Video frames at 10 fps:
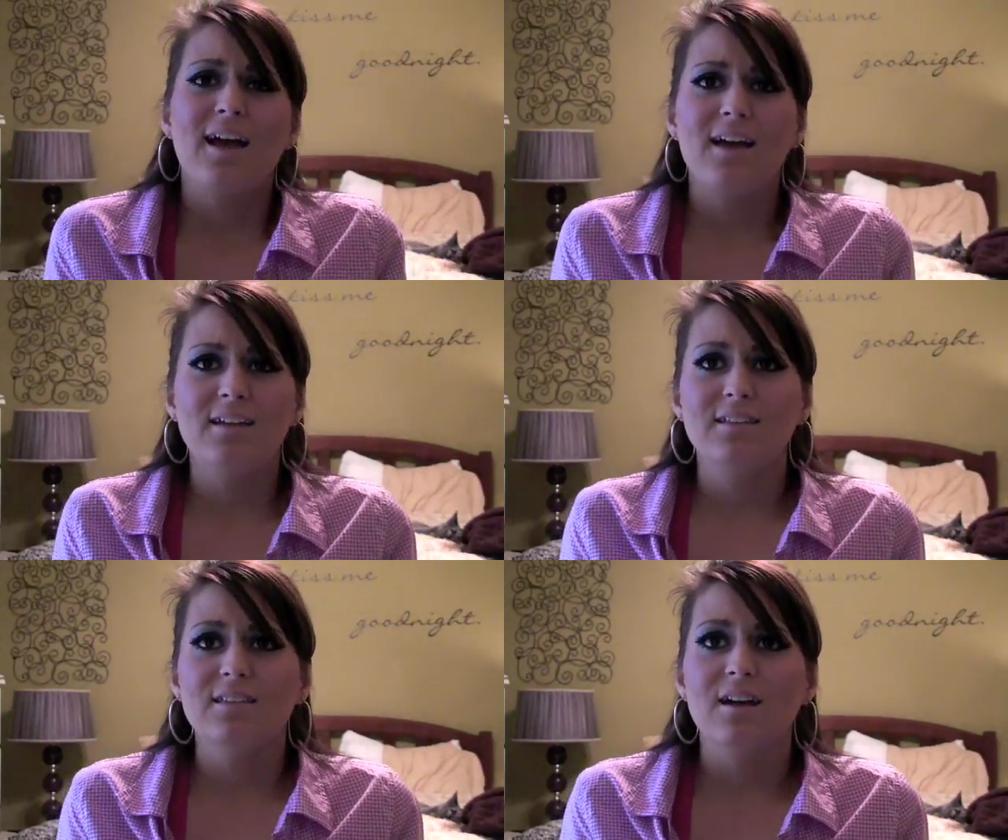
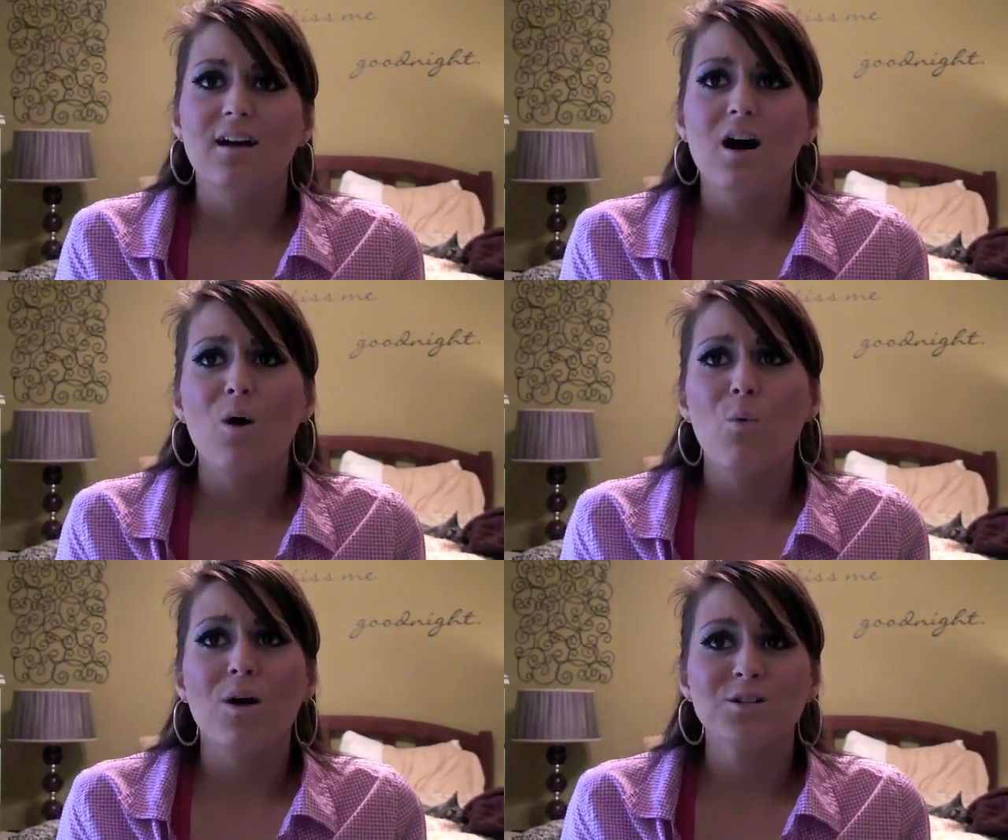and
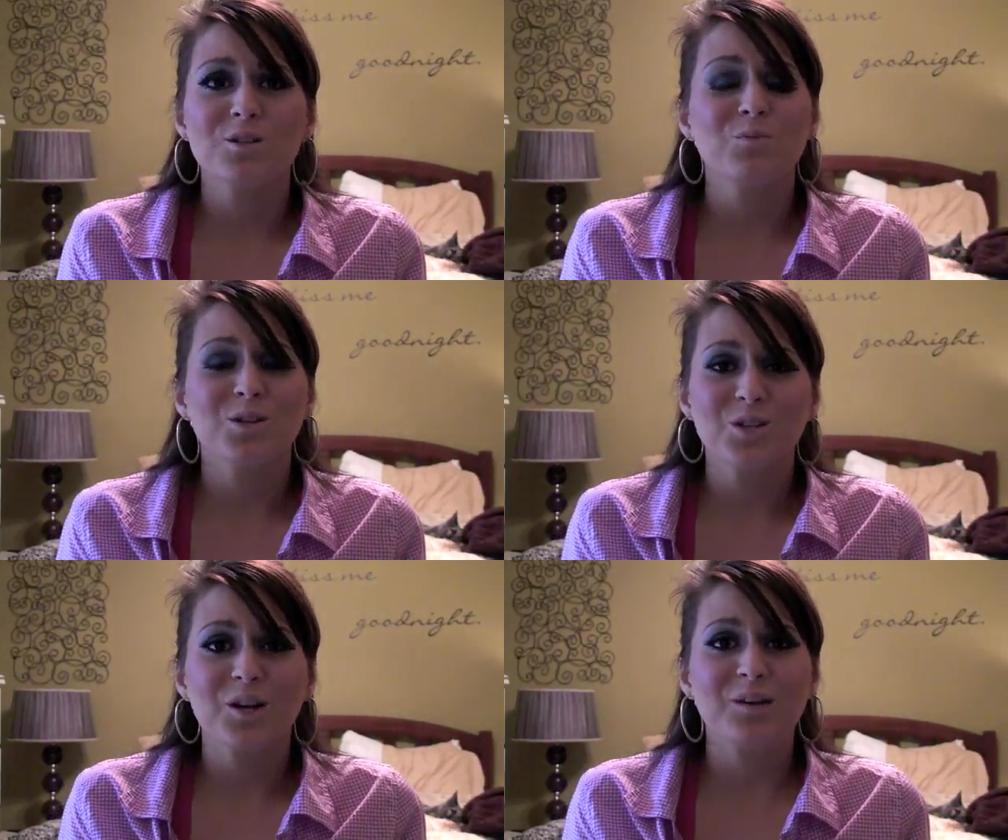I'll watch them
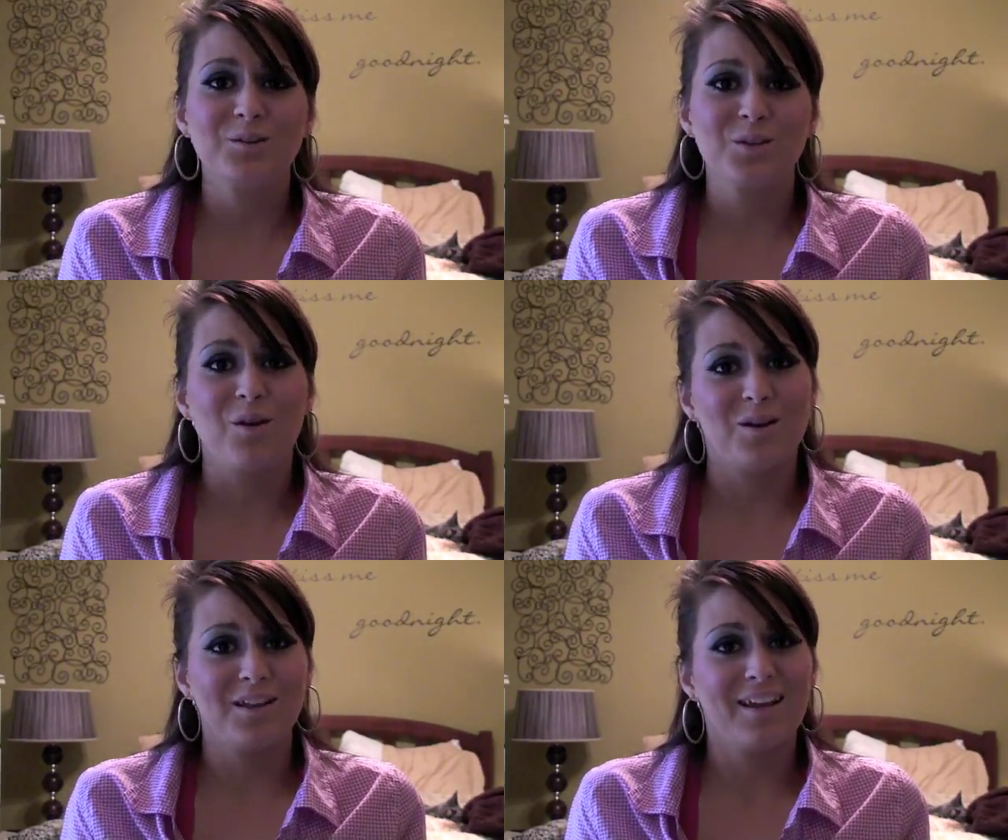when Guitar Hero is
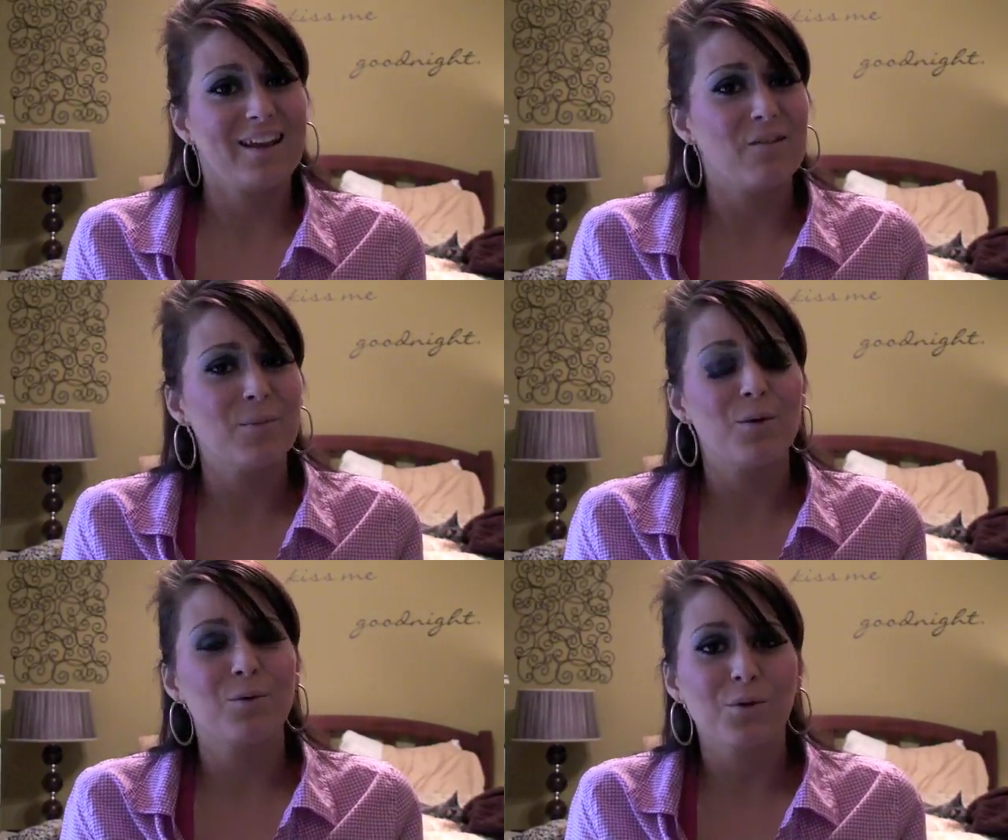gone and kind of have
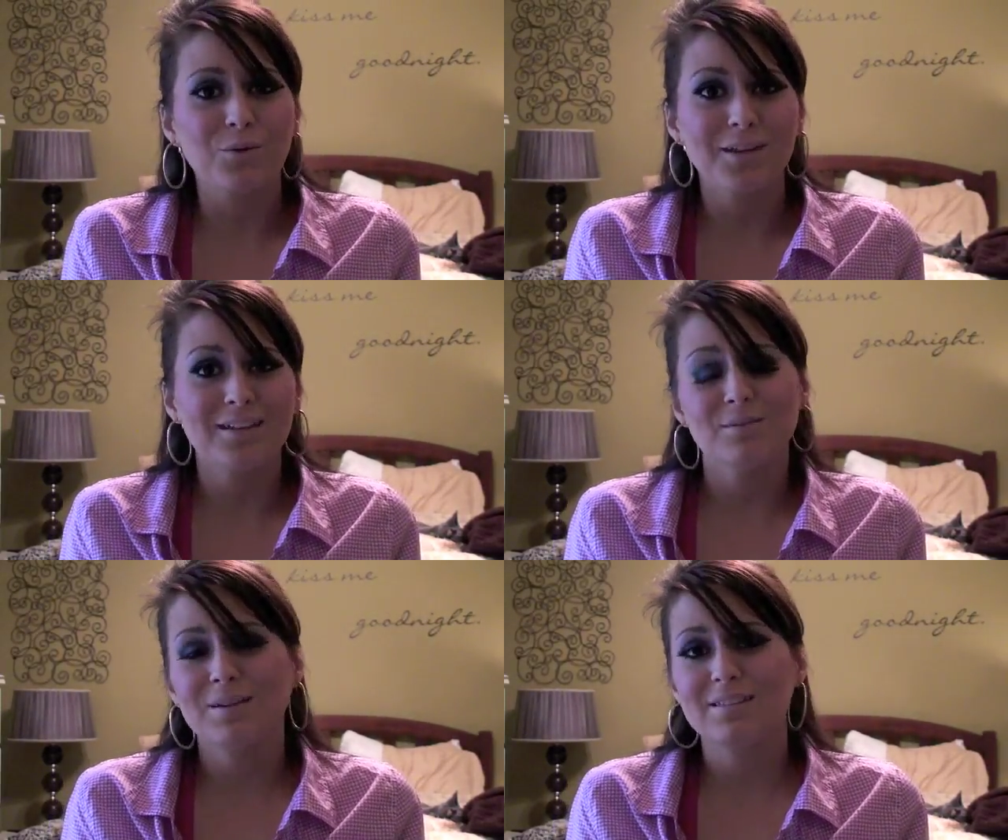my own girl night to